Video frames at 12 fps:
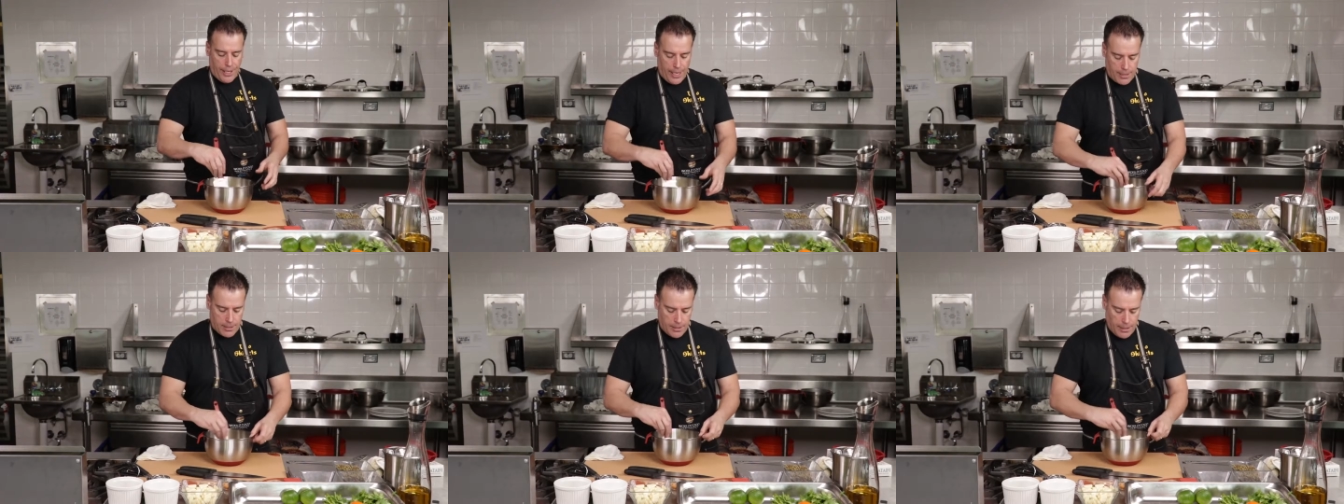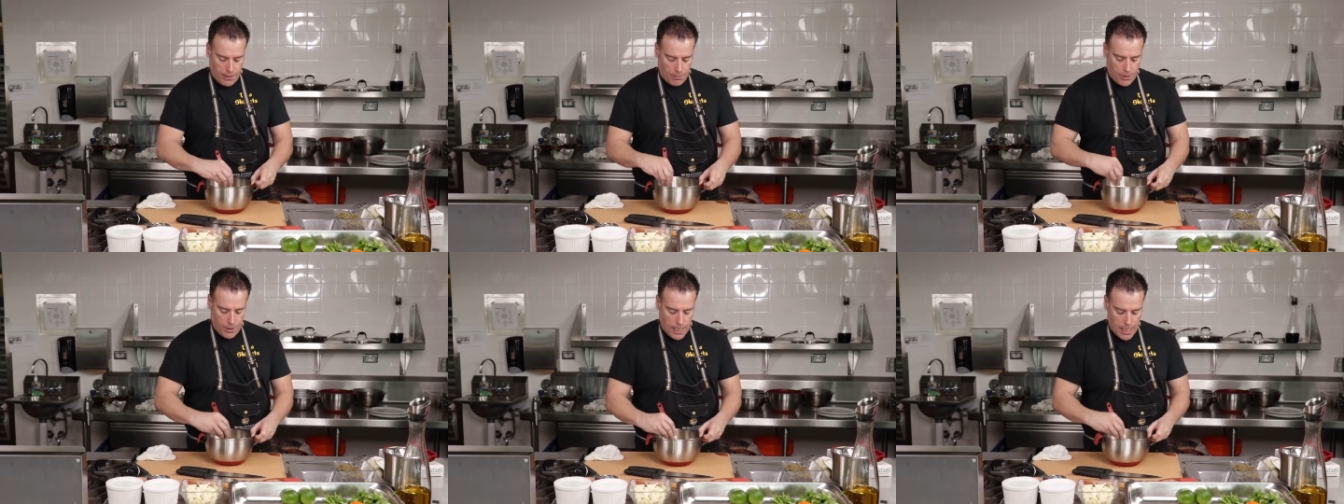next thing,
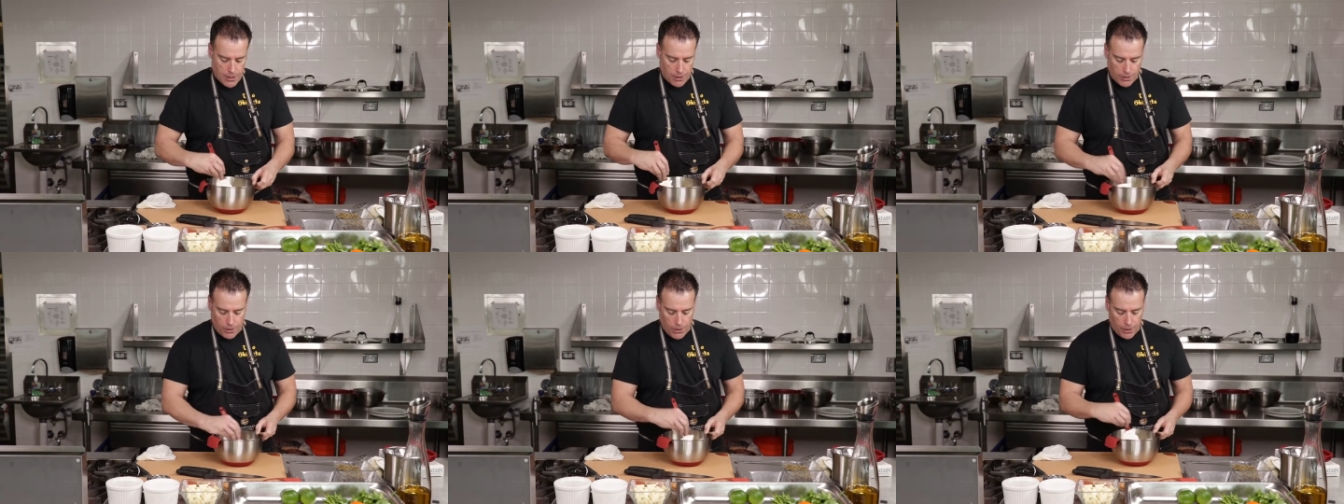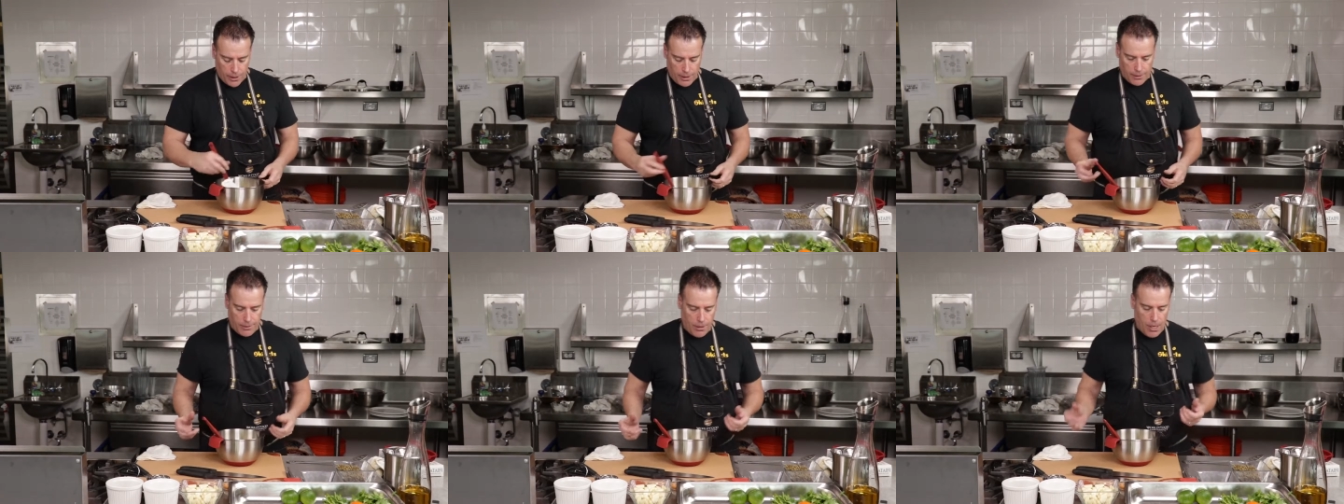when you guys are
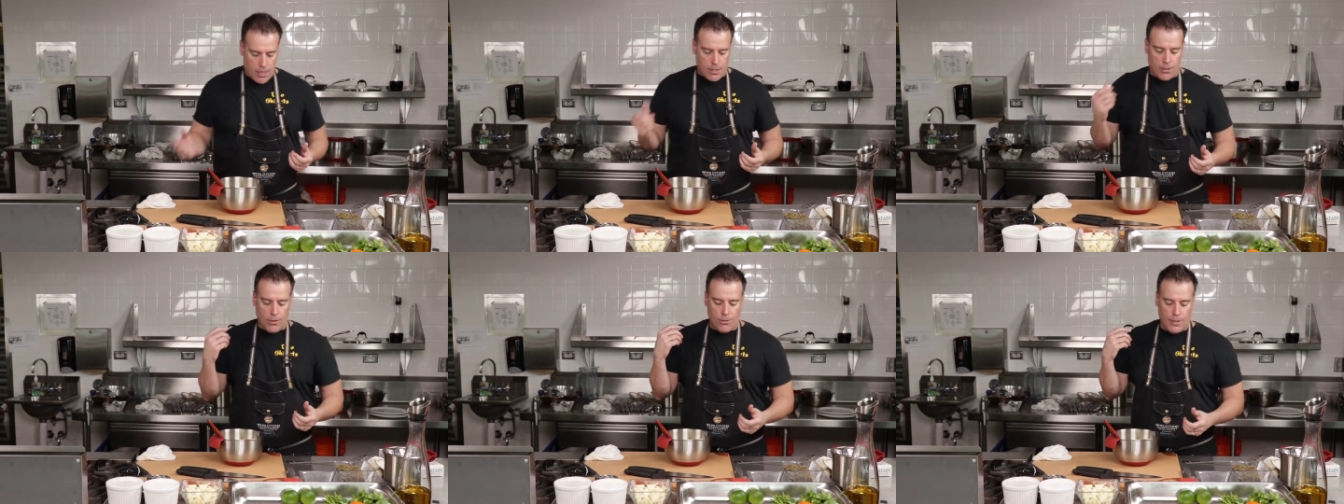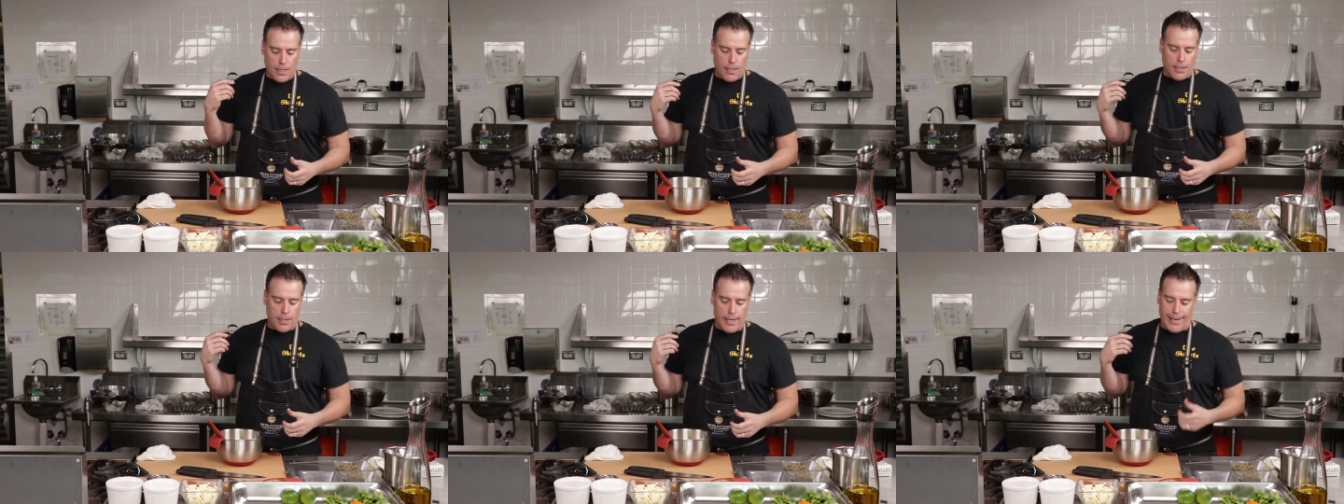cooking, you also
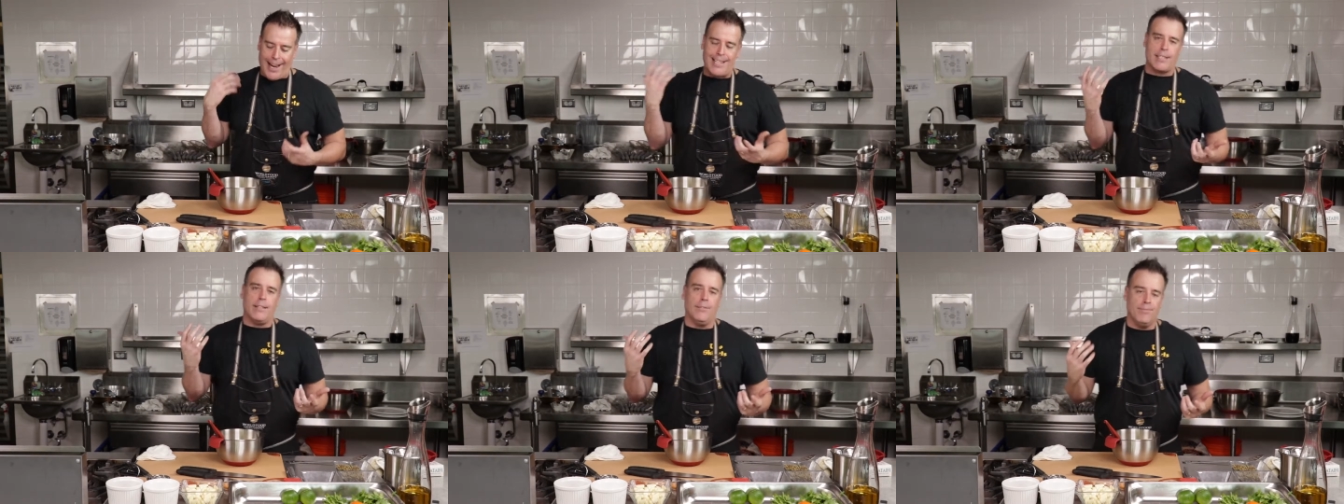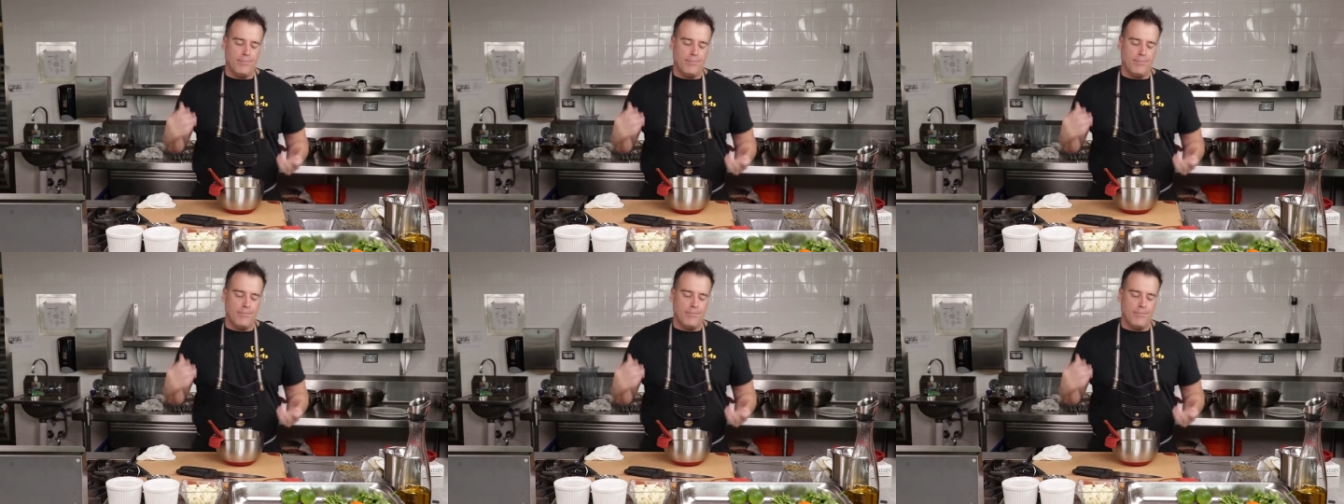need an acid.